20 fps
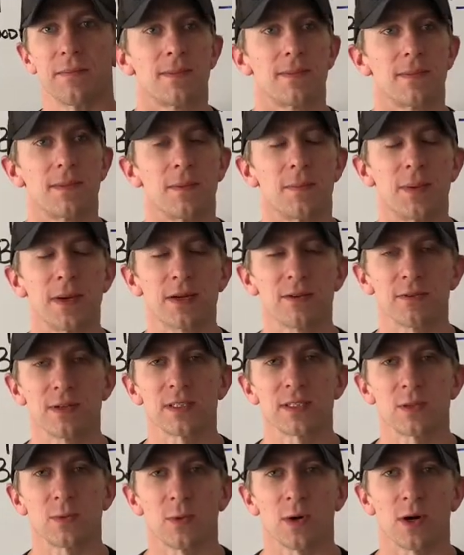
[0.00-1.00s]
the big
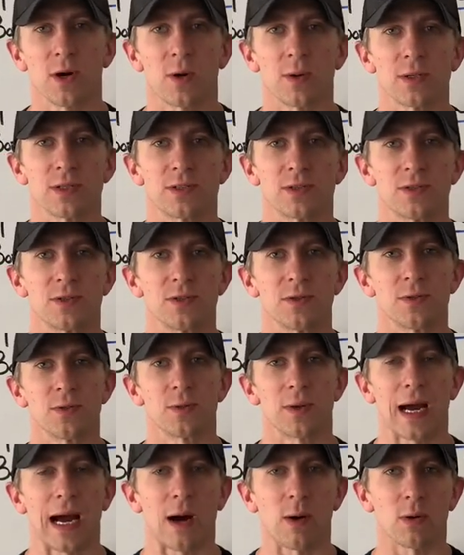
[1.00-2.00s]
reason we're going
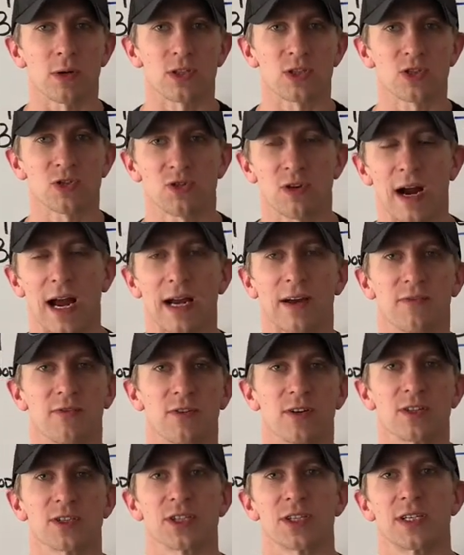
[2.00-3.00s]
to our track
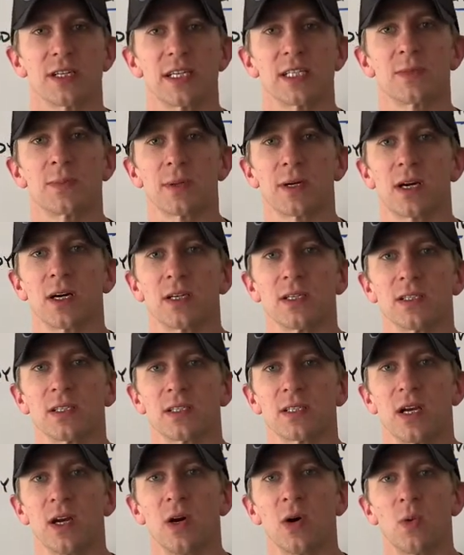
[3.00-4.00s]
version is because